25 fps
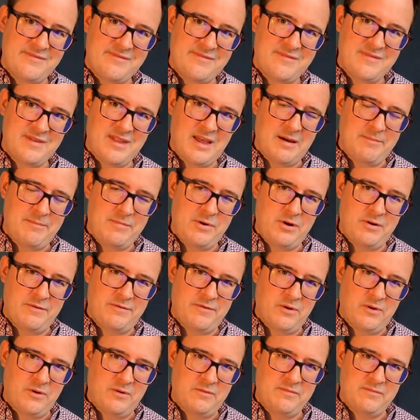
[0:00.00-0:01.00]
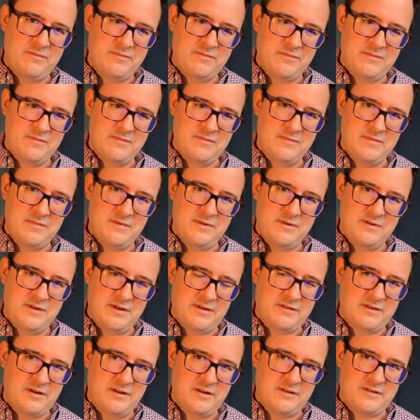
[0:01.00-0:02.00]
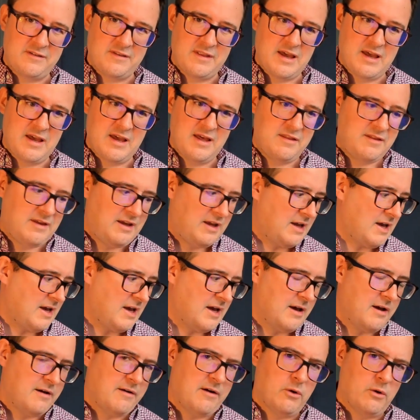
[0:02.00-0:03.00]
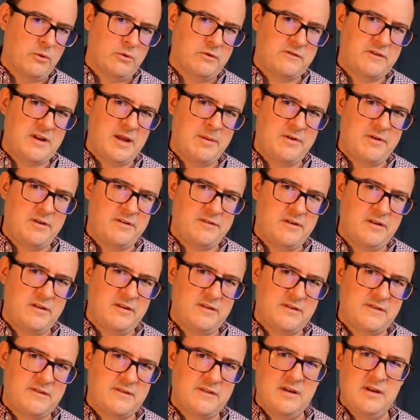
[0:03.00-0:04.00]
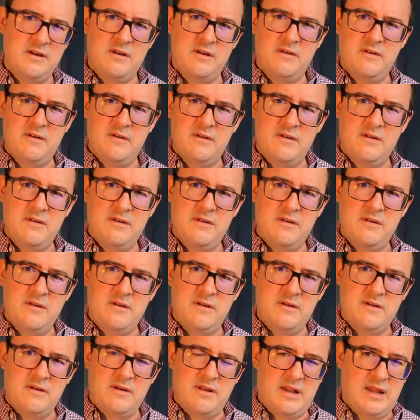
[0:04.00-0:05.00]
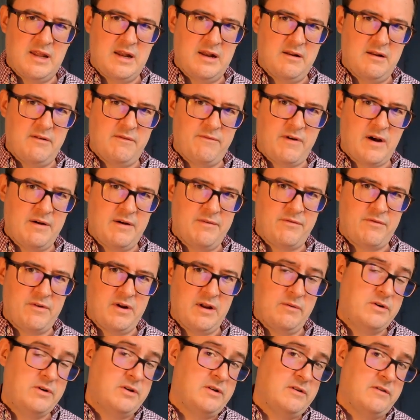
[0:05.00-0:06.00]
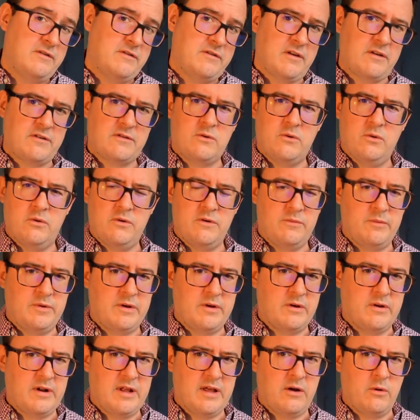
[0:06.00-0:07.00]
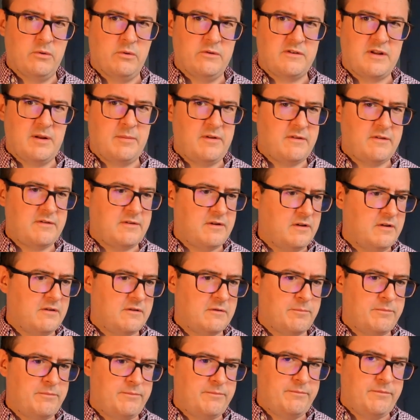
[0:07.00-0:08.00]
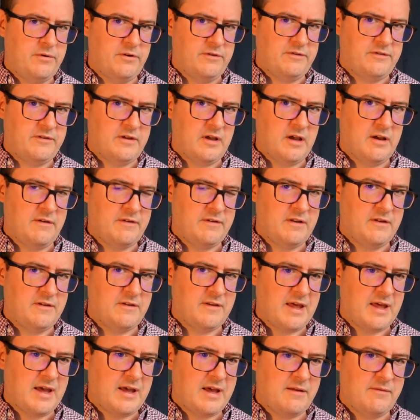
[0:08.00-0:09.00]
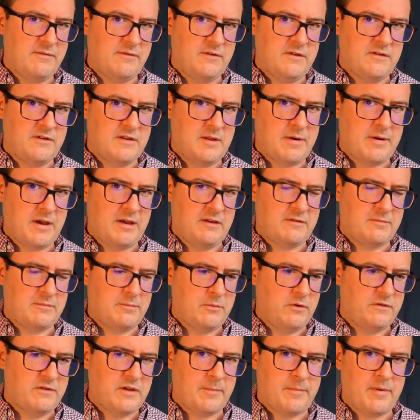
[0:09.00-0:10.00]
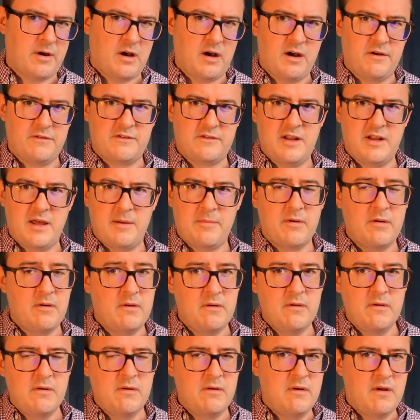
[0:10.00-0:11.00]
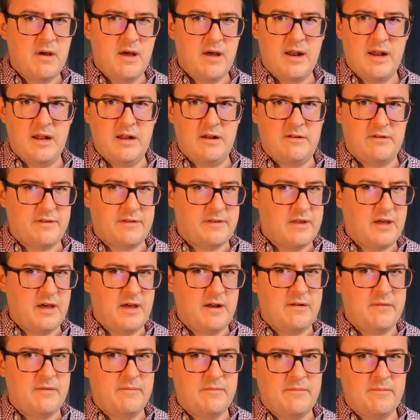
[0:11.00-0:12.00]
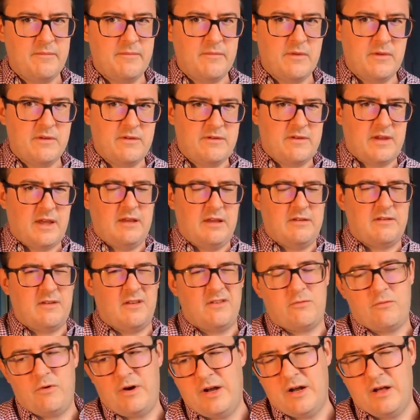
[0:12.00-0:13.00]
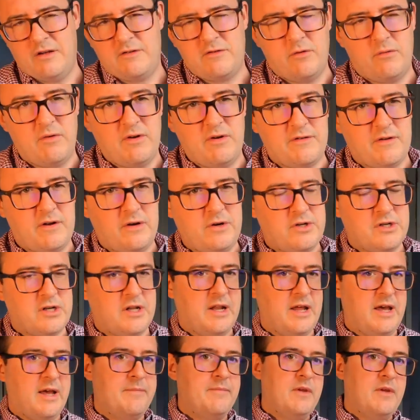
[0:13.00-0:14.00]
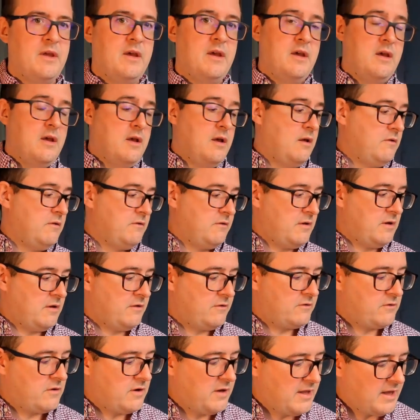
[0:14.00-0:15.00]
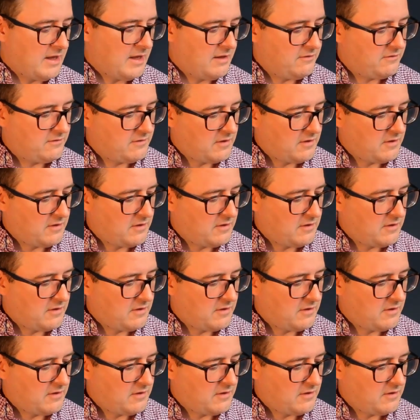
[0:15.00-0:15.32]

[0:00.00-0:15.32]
That beautiful dissonance there, the whole step dissonance. And then 5/3, which is a sus chord, and we've got that whole step dissonance preserved into that. Just the bass moves up by a half step into third C. So it's really nice little resolution there. So let's try that.